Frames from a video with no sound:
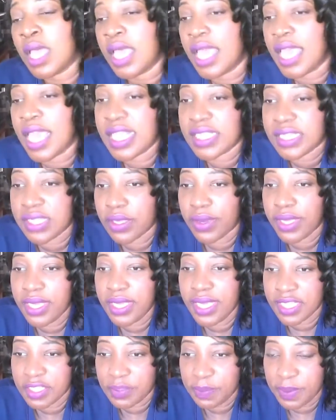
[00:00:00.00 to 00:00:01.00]
And so
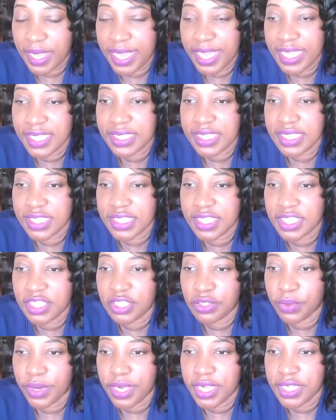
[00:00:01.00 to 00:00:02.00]
he explains his
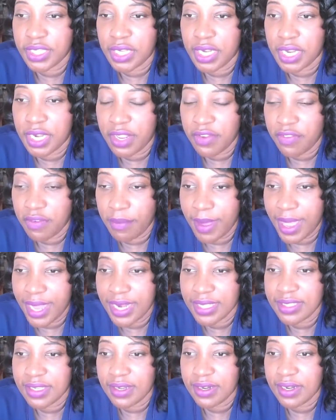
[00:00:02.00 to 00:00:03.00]
situation, and
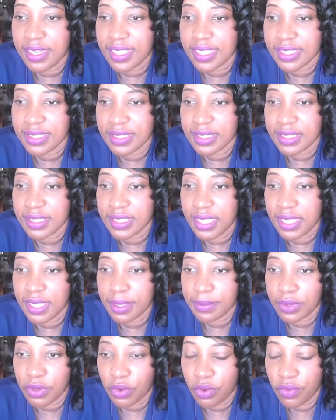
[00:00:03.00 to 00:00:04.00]
everybody's there listening to
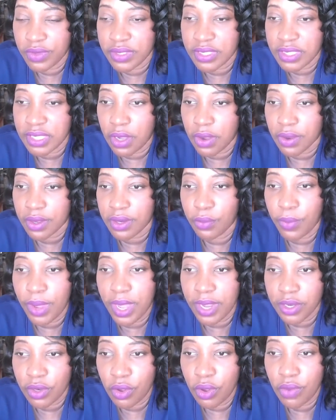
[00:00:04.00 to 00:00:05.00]
him. Nova's talking, and
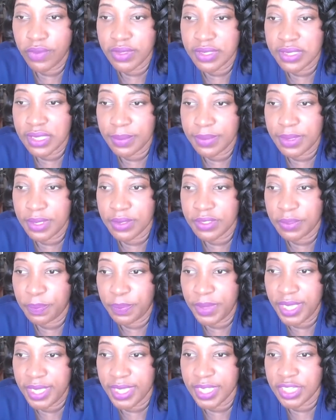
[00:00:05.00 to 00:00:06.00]
while Nova's up there
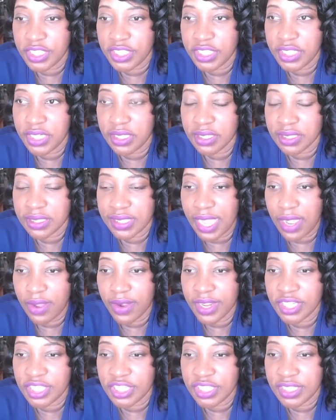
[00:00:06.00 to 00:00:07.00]
speaking, she looks
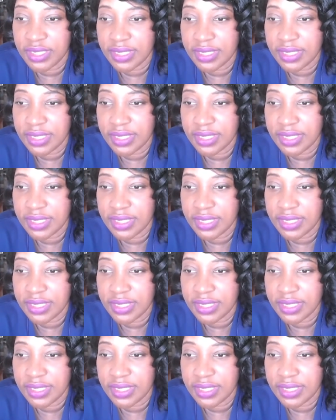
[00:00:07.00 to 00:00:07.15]
out and she